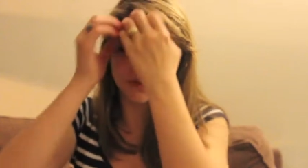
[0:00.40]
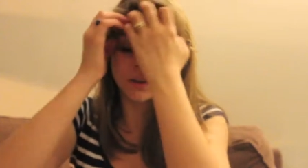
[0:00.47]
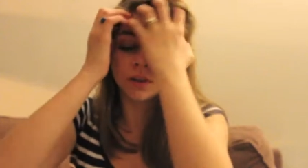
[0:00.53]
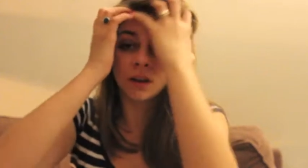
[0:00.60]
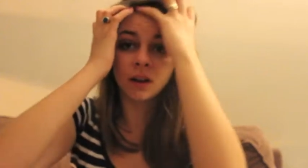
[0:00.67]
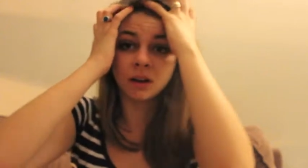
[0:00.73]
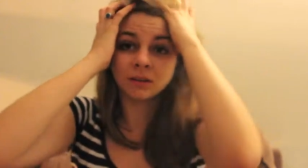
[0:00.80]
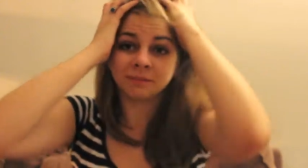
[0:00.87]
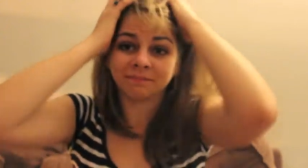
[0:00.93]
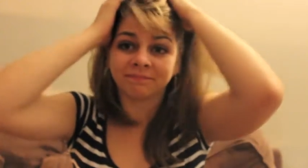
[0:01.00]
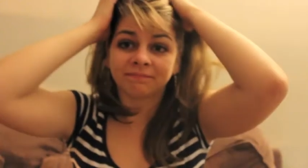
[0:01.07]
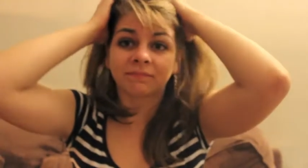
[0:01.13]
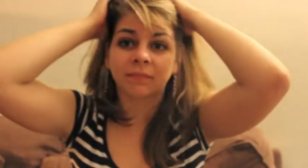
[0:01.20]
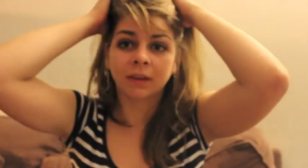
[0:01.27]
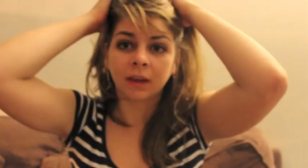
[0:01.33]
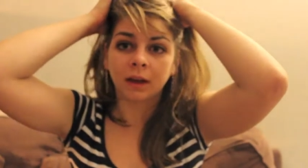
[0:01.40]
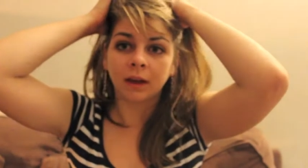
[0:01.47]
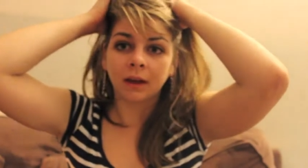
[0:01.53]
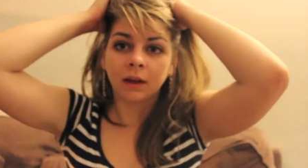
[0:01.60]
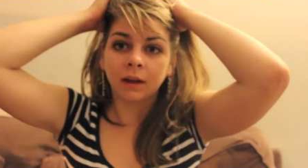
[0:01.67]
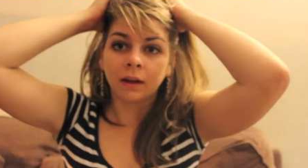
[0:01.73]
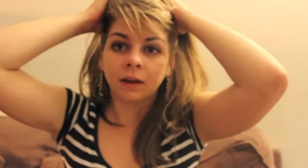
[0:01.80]
So,
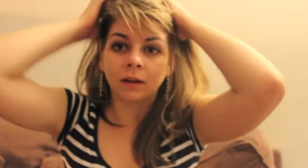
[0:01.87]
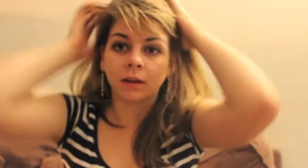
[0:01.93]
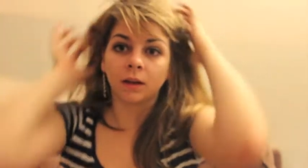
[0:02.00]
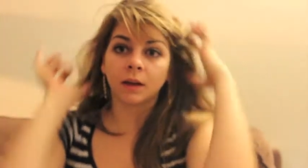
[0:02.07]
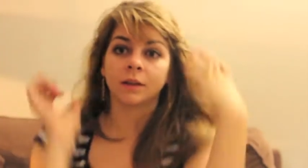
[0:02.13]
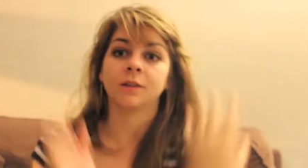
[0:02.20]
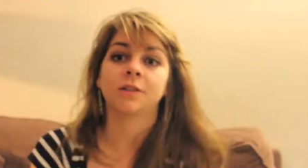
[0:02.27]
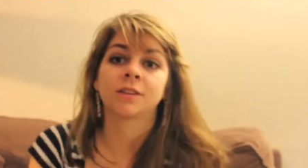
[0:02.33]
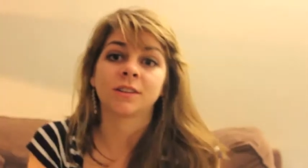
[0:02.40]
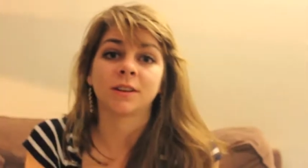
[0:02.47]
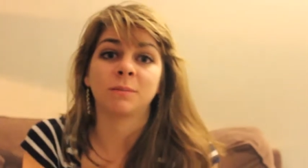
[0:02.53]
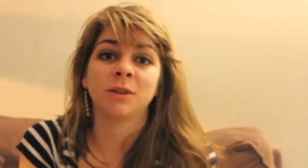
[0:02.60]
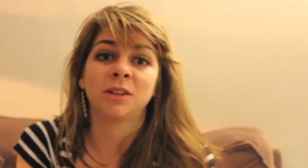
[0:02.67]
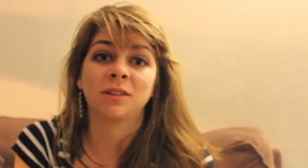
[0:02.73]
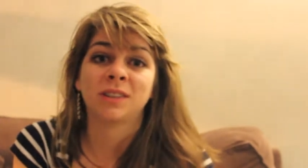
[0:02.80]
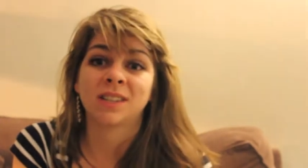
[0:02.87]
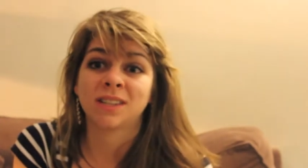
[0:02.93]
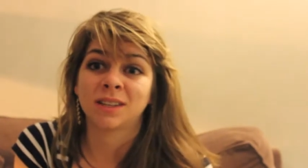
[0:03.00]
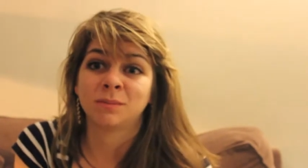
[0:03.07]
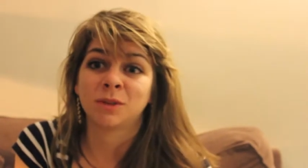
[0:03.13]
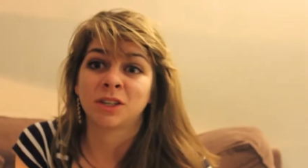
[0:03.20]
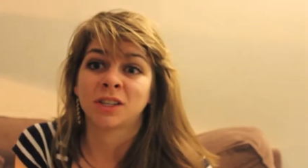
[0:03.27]
yeah, you just saw me do the
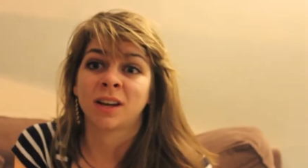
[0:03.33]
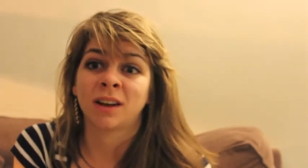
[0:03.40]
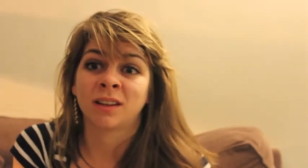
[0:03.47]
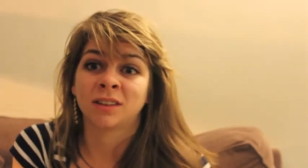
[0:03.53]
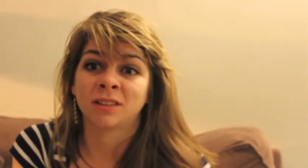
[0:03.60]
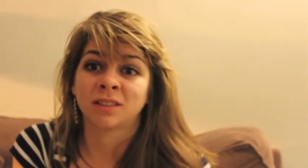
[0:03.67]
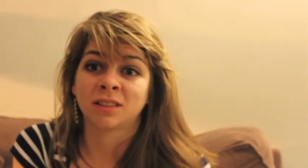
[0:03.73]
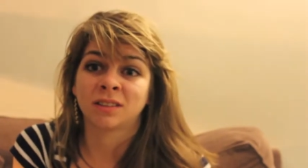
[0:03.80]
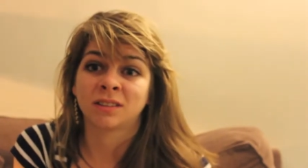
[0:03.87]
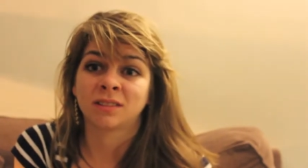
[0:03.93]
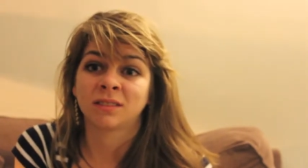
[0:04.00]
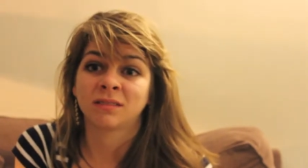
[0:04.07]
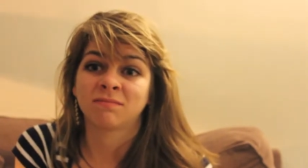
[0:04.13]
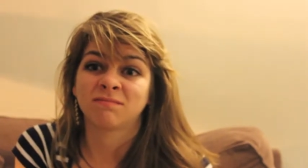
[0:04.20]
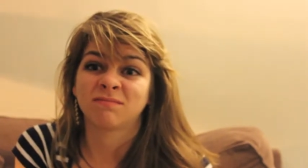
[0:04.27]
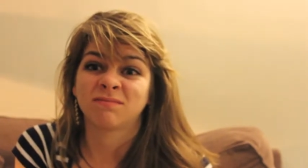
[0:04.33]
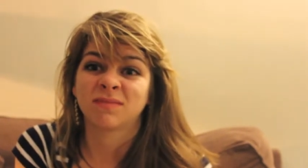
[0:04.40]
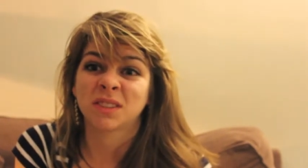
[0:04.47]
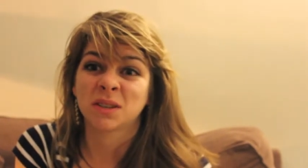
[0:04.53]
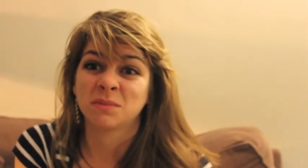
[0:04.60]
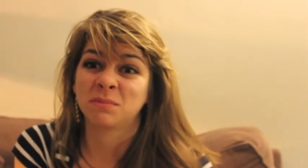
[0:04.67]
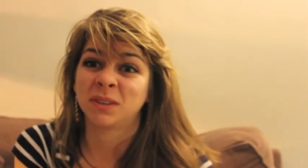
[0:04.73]
cinnamon challenge
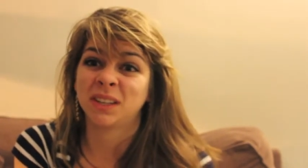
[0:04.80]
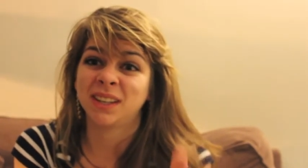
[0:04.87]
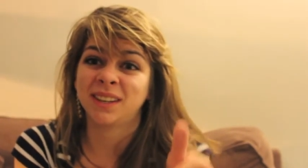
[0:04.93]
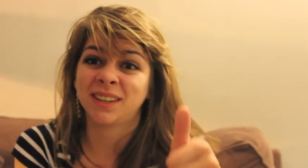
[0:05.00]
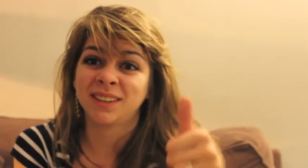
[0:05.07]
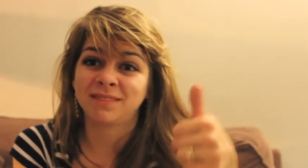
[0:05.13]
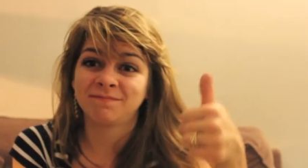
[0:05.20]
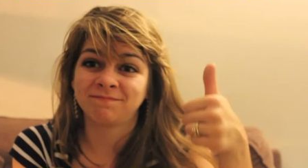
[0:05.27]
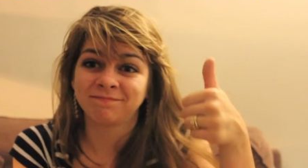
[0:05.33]
completed.